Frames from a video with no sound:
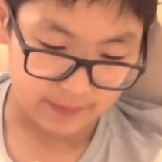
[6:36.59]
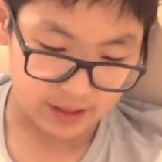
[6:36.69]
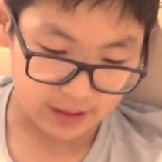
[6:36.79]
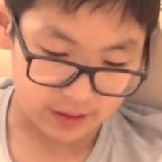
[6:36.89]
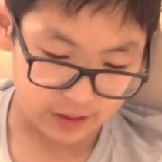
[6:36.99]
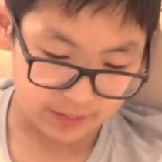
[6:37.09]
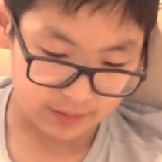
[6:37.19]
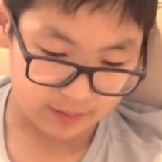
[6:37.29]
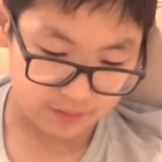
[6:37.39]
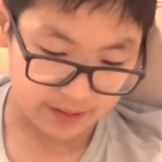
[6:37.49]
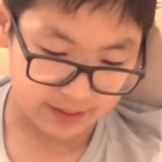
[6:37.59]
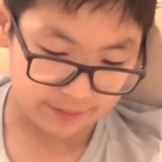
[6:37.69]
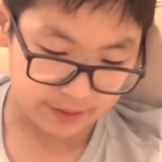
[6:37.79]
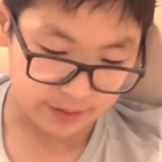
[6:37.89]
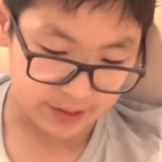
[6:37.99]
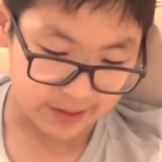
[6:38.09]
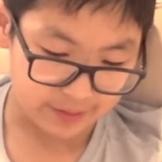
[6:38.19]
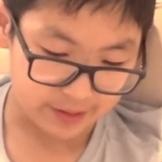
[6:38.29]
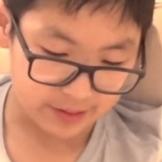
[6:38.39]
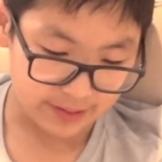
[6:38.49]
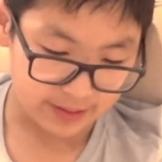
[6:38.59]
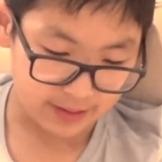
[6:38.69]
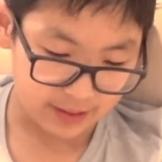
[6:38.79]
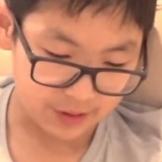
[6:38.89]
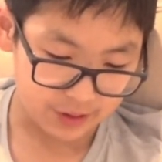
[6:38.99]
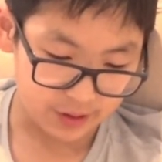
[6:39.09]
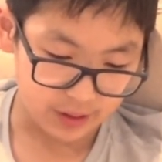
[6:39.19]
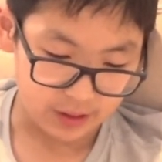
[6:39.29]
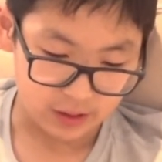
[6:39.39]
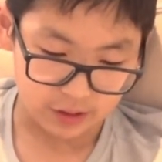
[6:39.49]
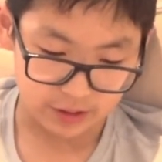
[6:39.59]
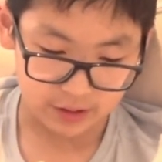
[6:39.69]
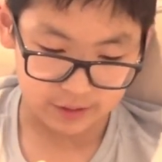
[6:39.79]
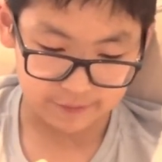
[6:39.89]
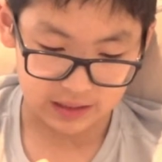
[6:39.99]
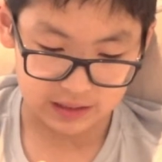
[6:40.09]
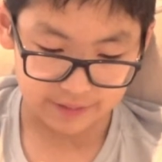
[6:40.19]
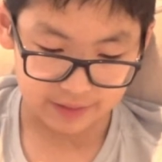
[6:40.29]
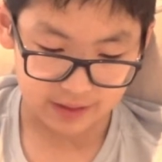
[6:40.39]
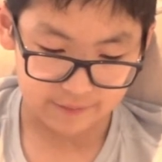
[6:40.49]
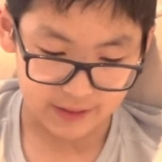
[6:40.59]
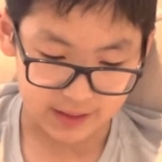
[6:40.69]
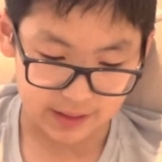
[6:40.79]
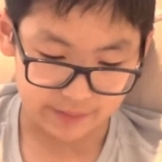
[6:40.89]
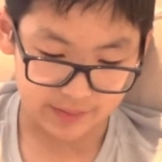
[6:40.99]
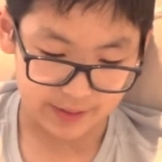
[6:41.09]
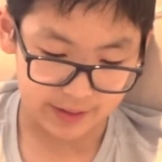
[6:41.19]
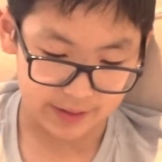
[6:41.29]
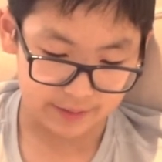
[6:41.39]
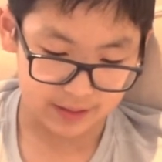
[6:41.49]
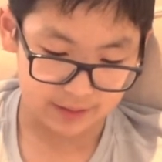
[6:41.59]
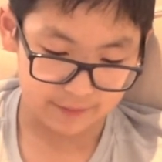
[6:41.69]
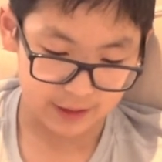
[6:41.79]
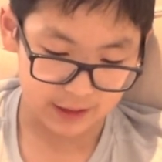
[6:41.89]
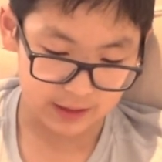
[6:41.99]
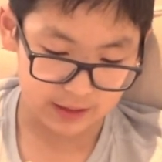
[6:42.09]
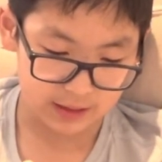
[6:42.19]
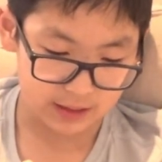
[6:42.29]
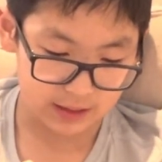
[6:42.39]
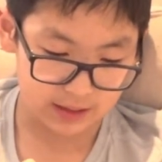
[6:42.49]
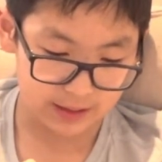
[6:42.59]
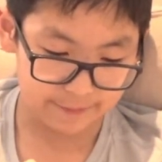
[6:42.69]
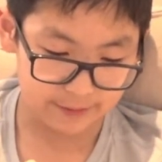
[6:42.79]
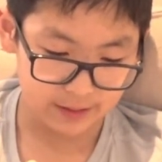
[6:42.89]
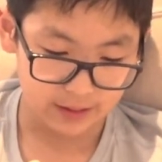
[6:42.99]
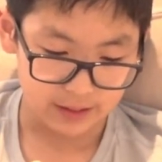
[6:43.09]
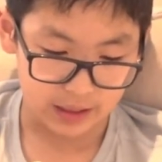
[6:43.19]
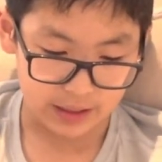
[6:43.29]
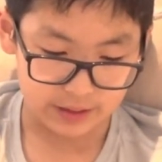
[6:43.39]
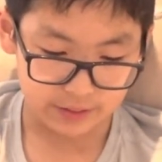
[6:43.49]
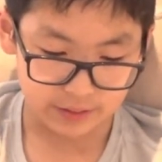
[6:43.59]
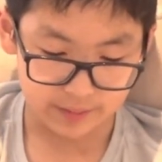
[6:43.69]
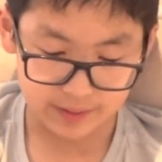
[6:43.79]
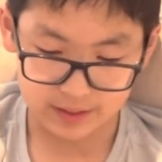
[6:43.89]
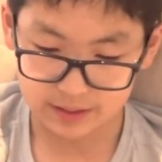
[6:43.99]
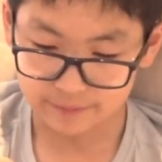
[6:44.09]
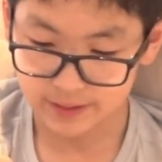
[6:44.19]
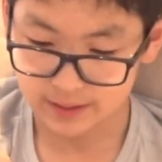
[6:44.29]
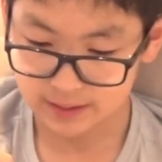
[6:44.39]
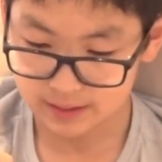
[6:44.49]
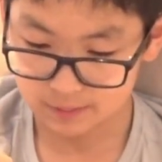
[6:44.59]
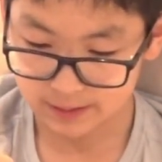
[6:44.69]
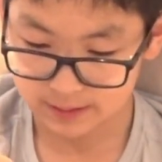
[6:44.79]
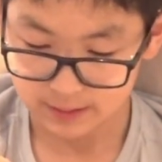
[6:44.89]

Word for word: And the ships were wrecked and were not able to go to Tarshish. Jehoshaphat slept with his fathers and was buried with his fathers in the city of David. And Jehoram his son reigned in his place.